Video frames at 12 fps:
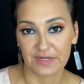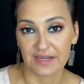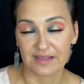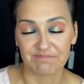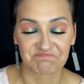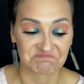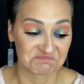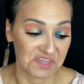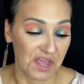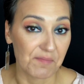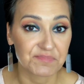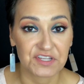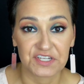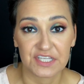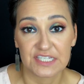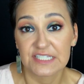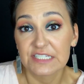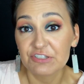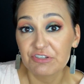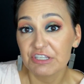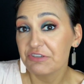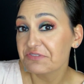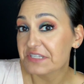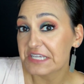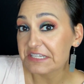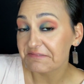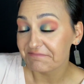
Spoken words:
but I'm gonna continue to use it.